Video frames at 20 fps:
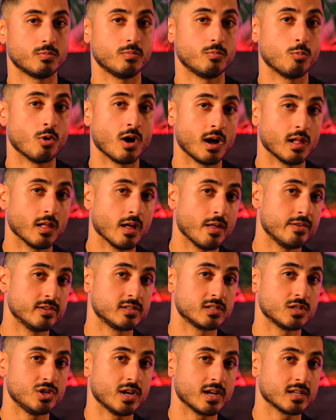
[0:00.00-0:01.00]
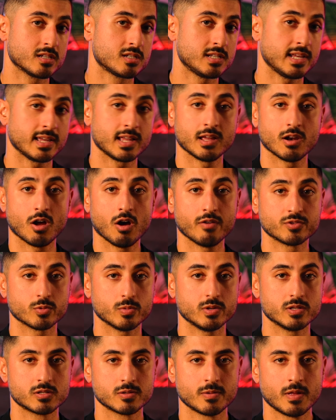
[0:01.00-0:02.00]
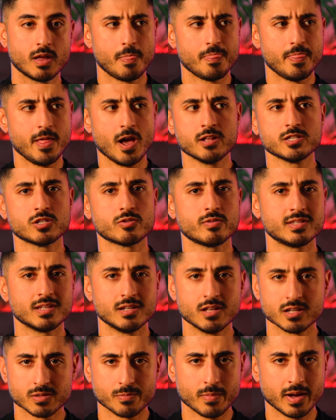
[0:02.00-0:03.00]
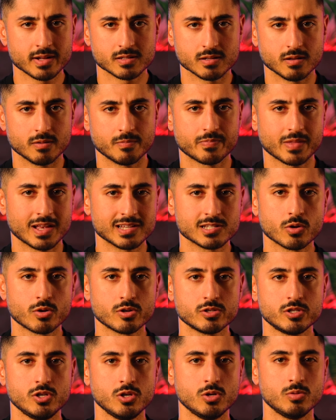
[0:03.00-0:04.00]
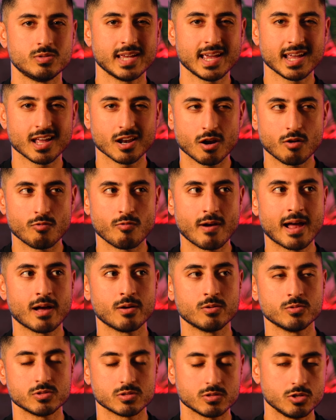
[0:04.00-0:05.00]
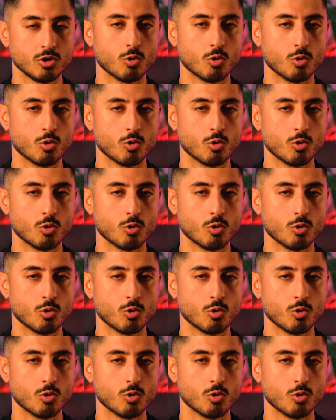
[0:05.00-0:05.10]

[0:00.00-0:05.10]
while others suggest taking it afterwards. The answer is it doesn't matter, as long as you take it around